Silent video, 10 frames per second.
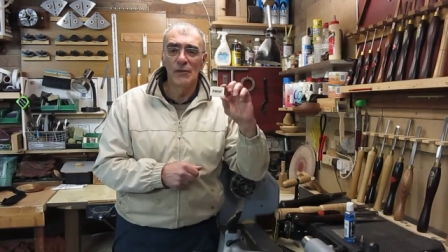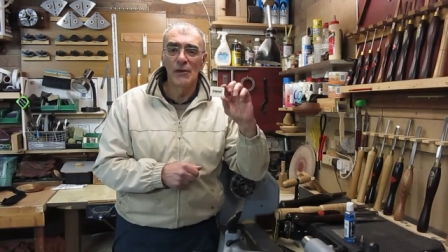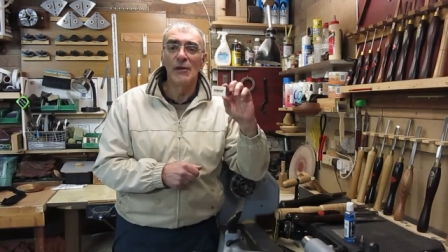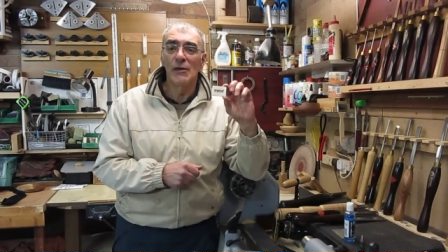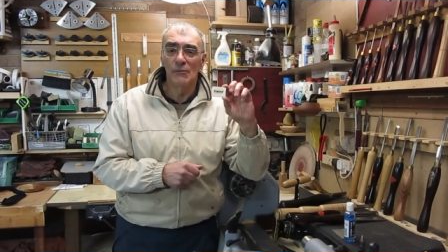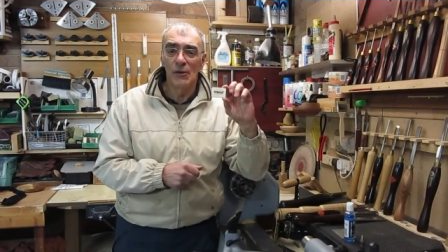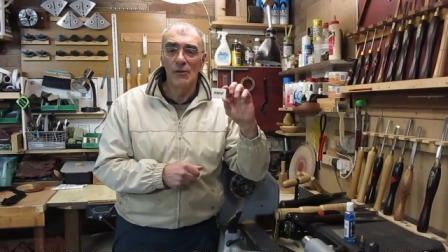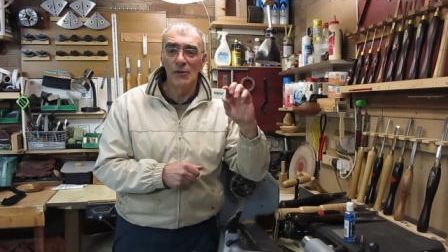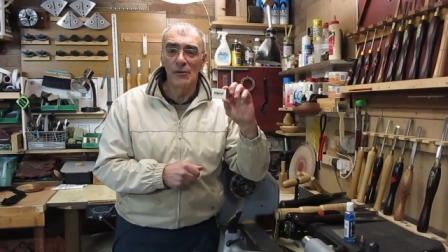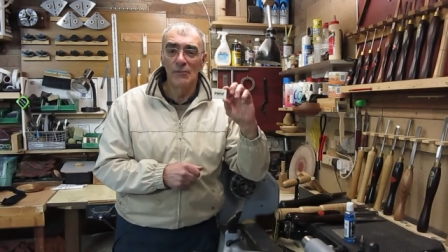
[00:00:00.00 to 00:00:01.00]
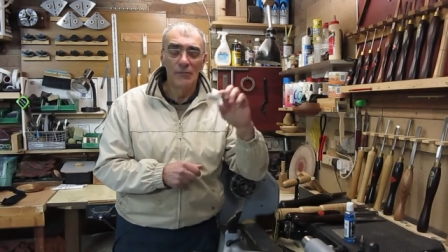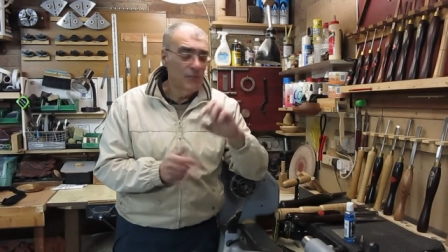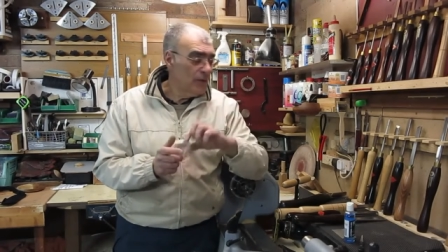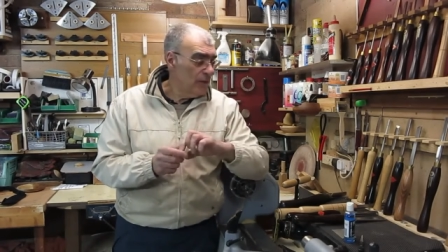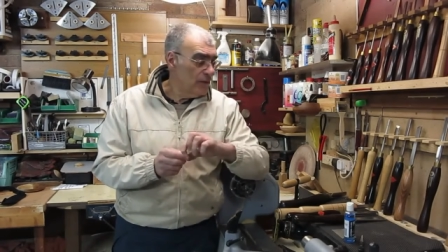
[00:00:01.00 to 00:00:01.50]
cleaning block
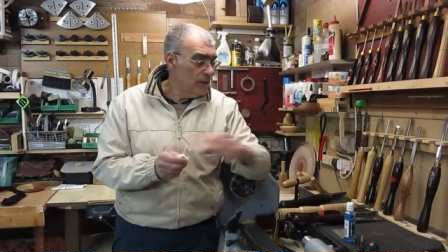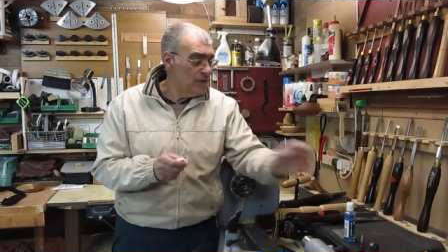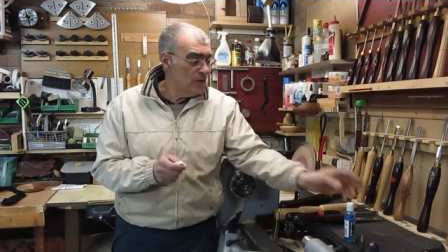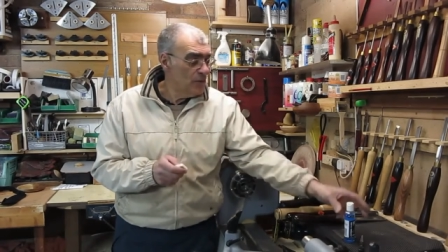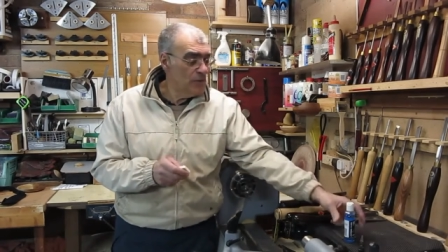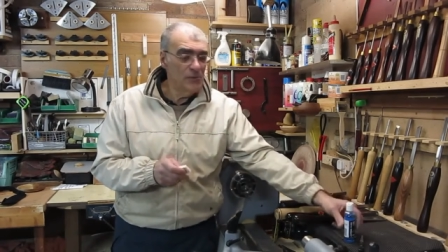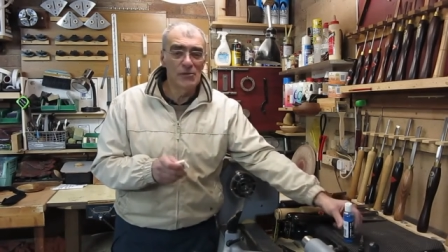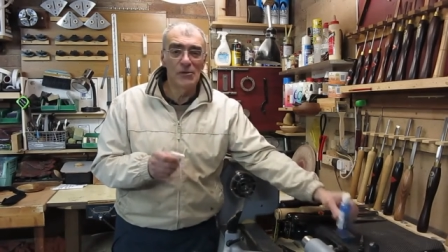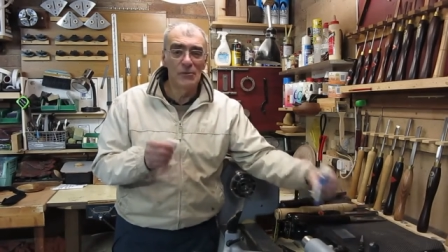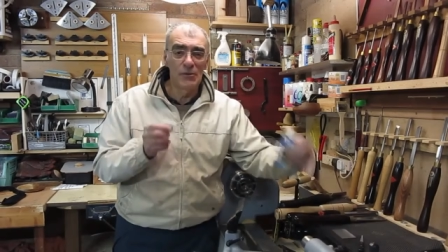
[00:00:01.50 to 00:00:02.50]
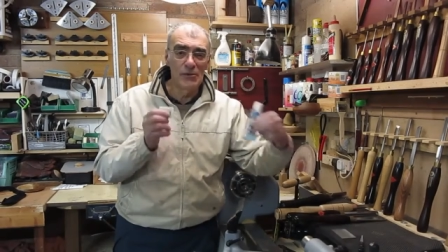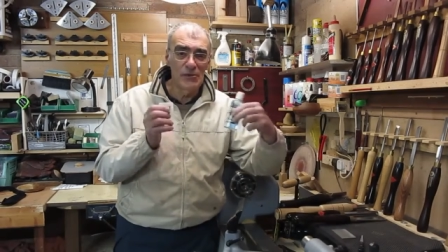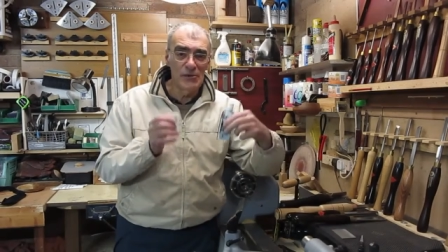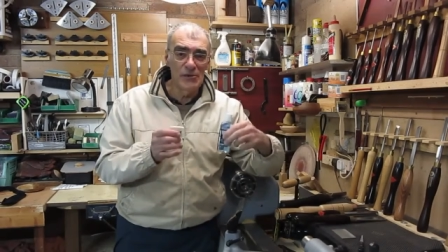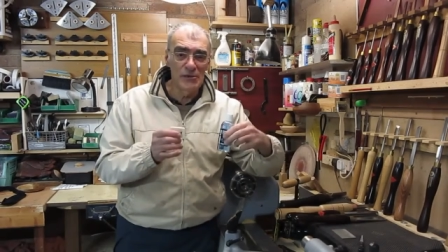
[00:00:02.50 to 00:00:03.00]
these two items I
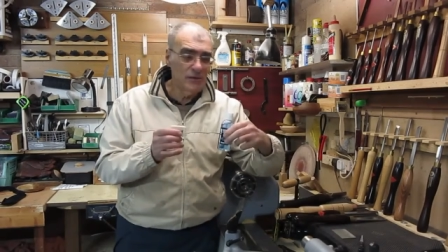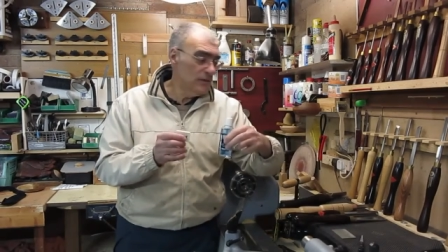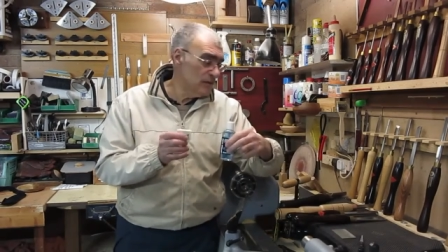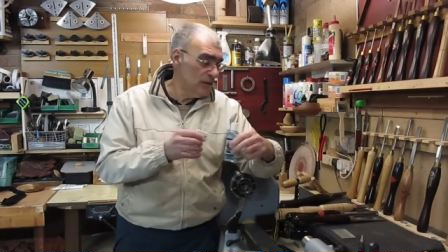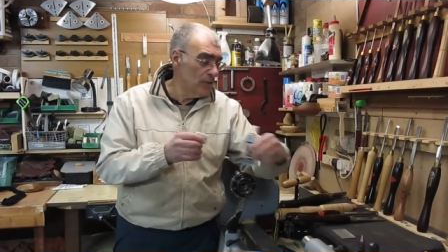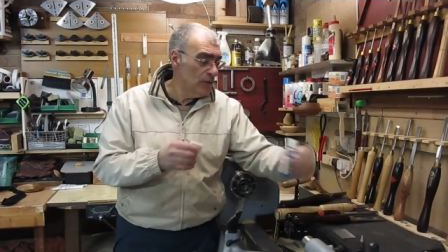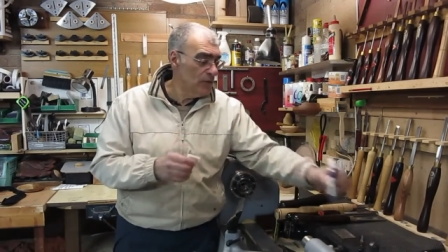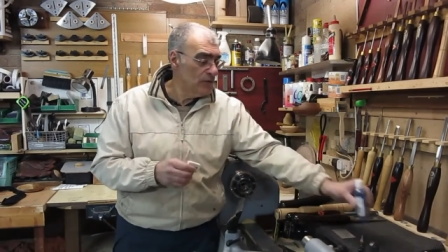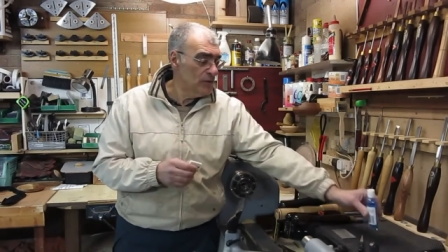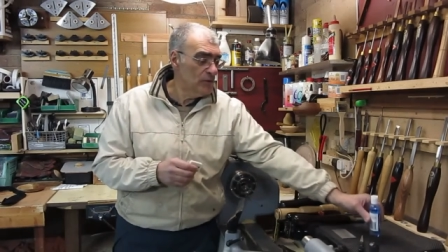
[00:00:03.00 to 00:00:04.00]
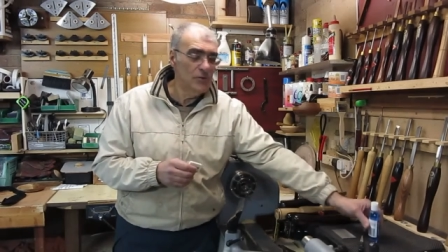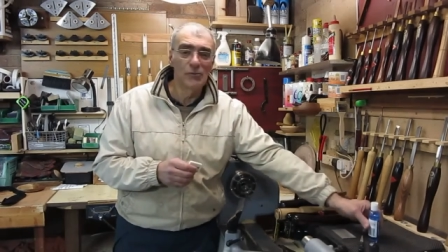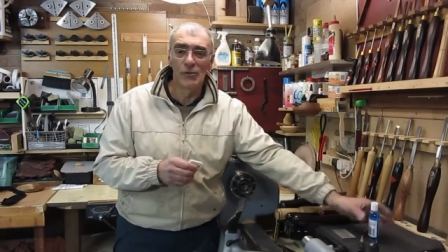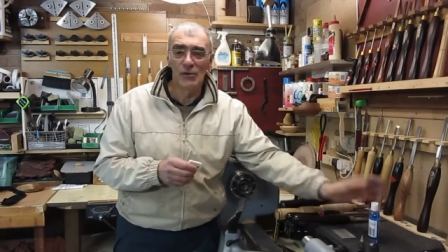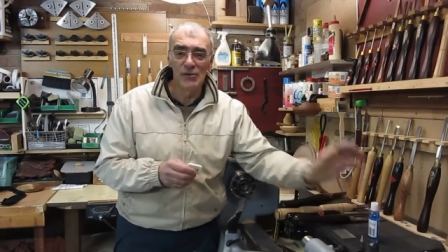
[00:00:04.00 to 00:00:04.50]
purchased to go in
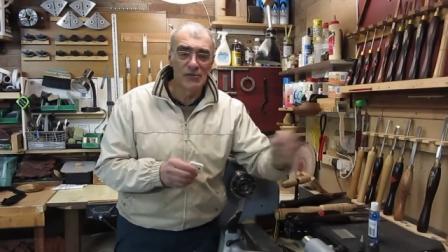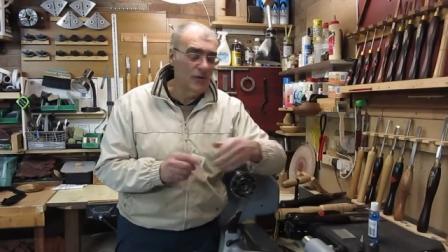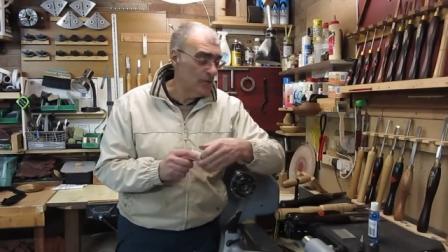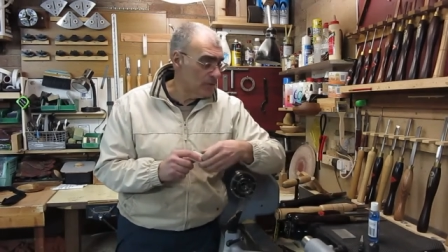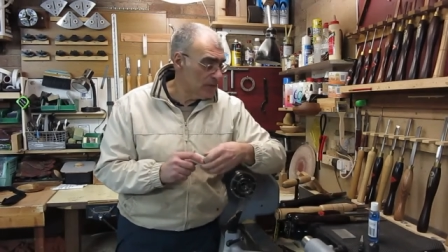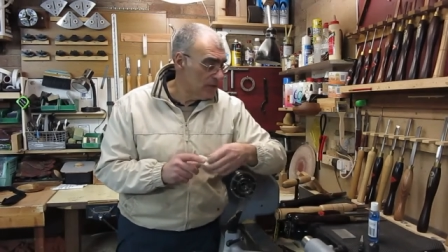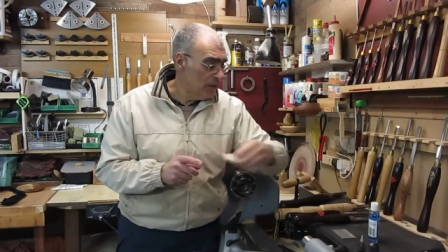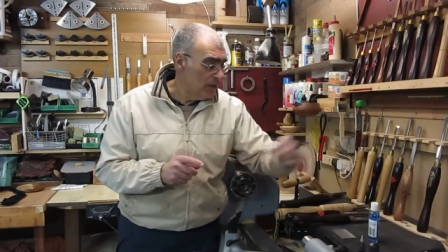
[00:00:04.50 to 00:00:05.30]
conjunction with these files.